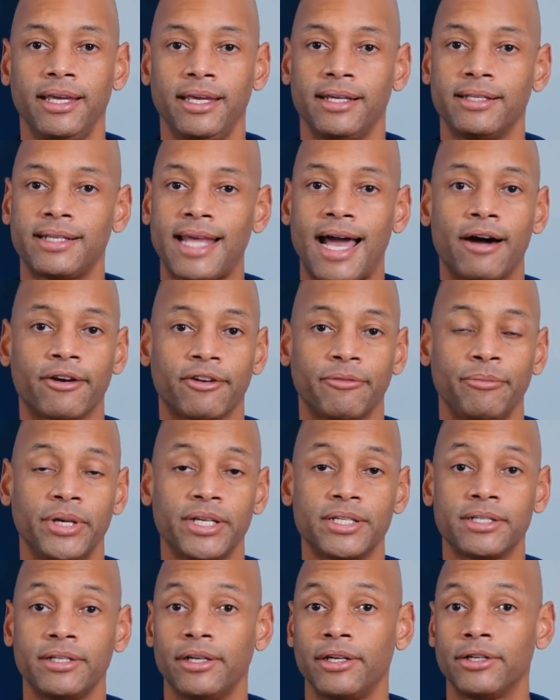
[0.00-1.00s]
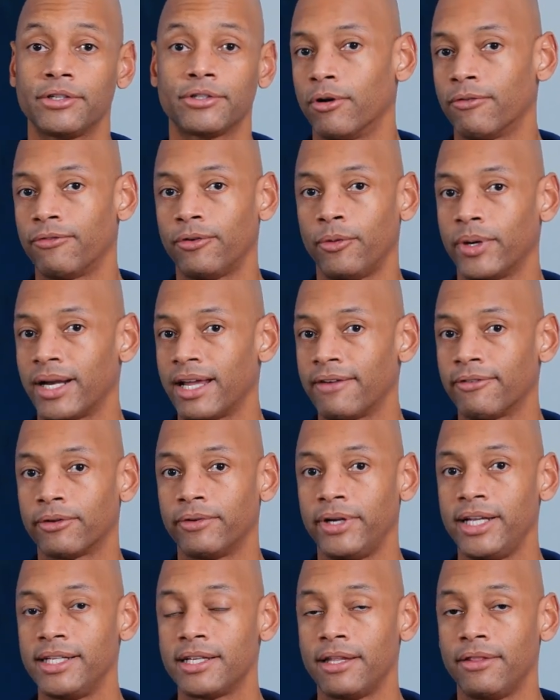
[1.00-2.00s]
is out of business, or for whatever
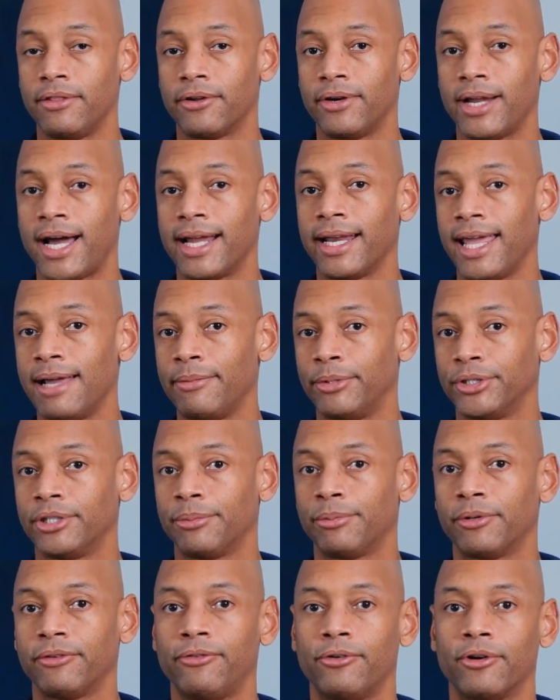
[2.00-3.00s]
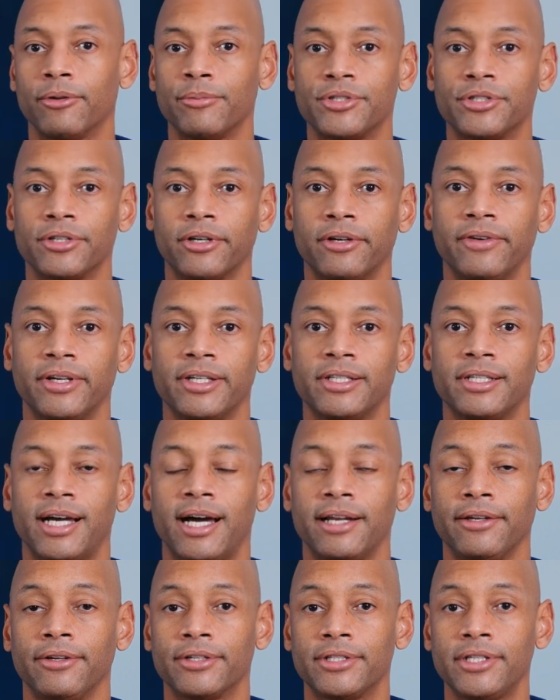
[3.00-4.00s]
reason, they're not able to perform service
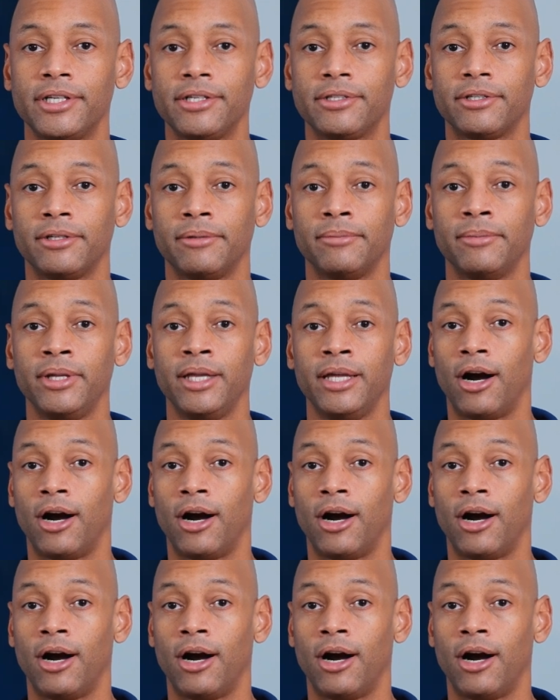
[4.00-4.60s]
on your system,